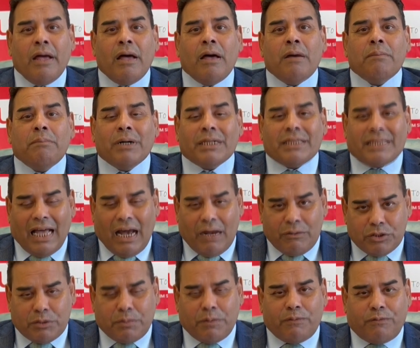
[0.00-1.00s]
but that was
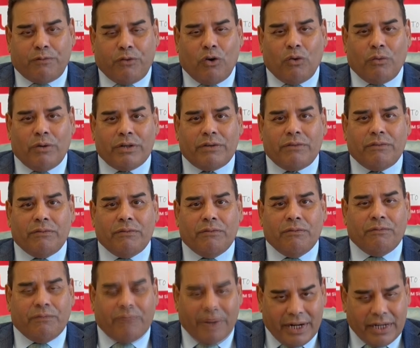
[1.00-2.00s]
put forward
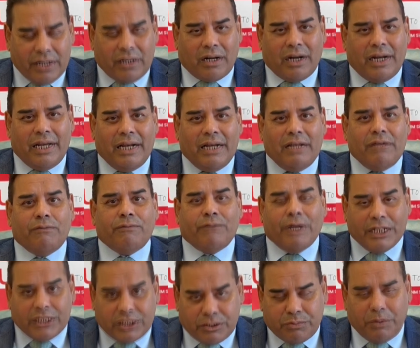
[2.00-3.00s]
very clearly, very
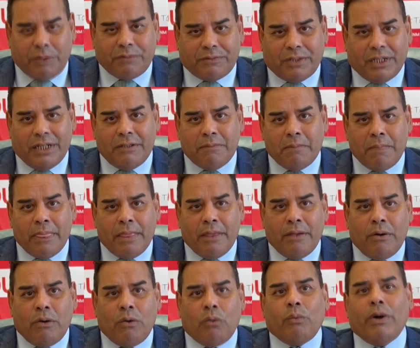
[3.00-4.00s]
swiftly,
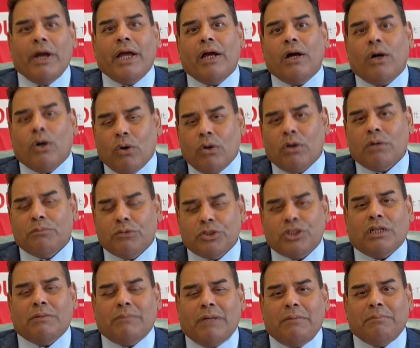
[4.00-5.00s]
where all
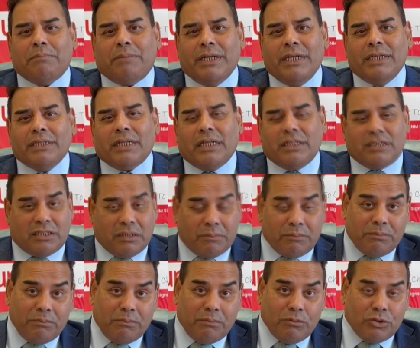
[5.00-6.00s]
Muslim MPs and
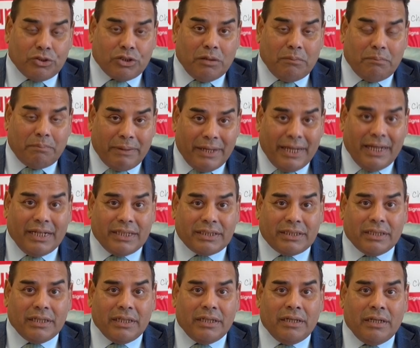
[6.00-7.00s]
some Muslim peers
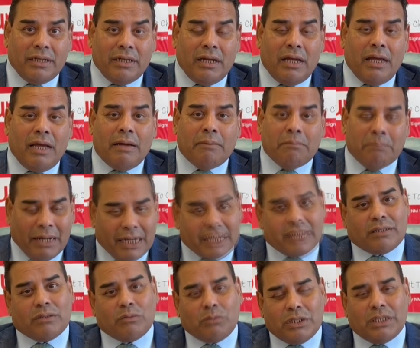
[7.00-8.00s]
met
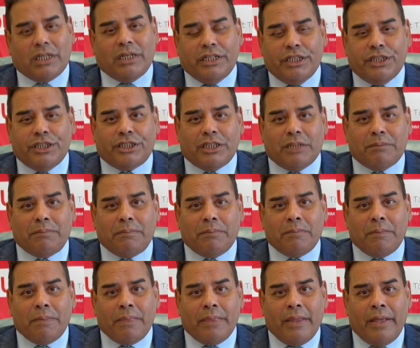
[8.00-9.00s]
with the leadership.
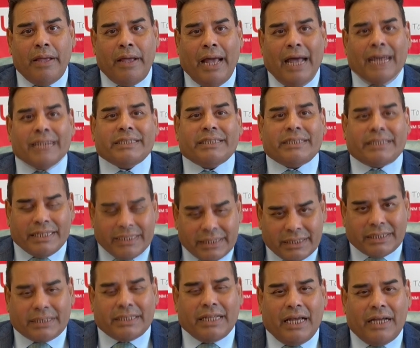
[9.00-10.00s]
And since
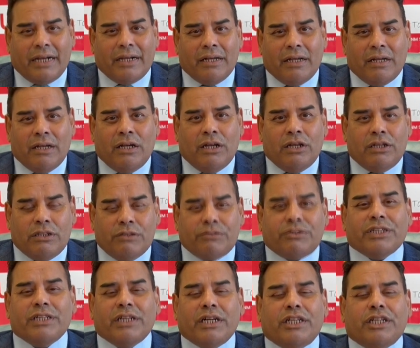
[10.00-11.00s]
then, you've
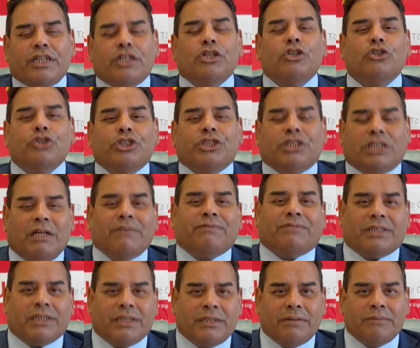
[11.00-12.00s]
seen a huge shift
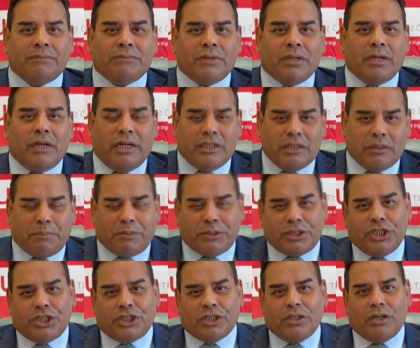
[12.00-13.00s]
in the
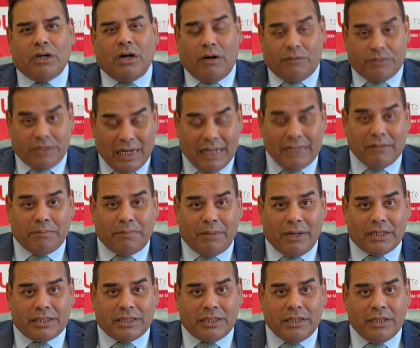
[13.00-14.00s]
position of the Labour
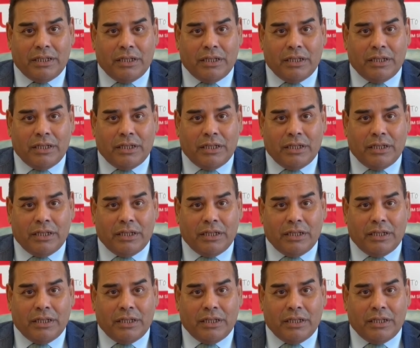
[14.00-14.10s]
Party,